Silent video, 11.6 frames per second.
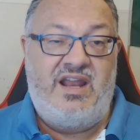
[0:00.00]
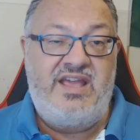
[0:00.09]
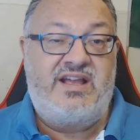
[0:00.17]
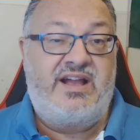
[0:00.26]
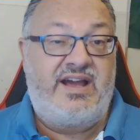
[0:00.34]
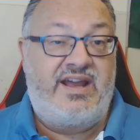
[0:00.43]

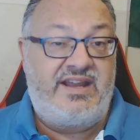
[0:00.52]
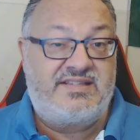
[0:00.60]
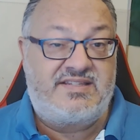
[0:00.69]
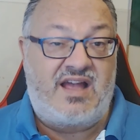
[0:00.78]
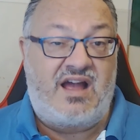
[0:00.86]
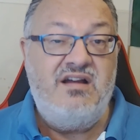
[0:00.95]

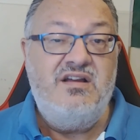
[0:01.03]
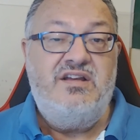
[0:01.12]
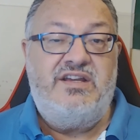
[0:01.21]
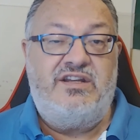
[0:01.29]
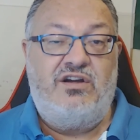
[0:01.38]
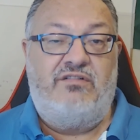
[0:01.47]
Carezza
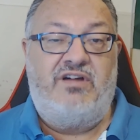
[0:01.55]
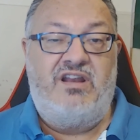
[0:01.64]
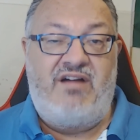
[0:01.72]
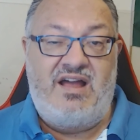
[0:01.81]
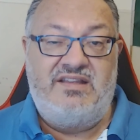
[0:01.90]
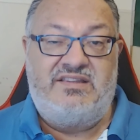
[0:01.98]
in Nova
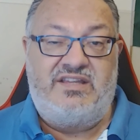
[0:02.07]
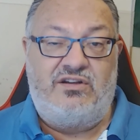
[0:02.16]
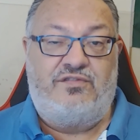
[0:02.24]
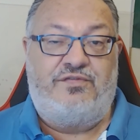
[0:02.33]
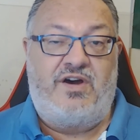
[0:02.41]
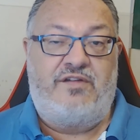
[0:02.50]
Levante, not
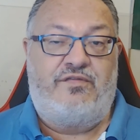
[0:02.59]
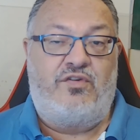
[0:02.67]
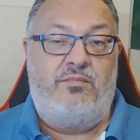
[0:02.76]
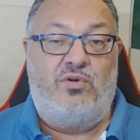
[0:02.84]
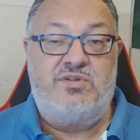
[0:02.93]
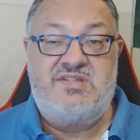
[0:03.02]
far from
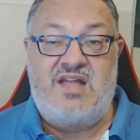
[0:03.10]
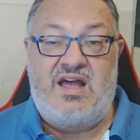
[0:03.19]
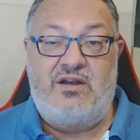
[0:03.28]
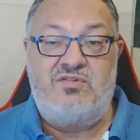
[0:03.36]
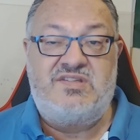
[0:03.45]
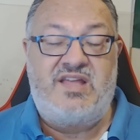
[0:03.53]
Bolzano,
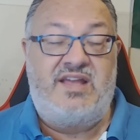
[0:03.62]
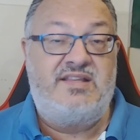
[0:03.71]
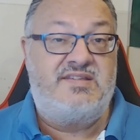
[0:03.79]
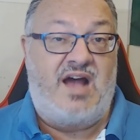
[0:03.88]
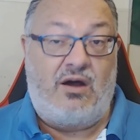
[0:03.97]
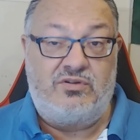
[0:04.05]
stands
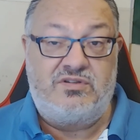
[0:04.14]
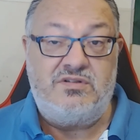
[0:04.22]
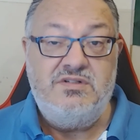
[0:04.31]
out.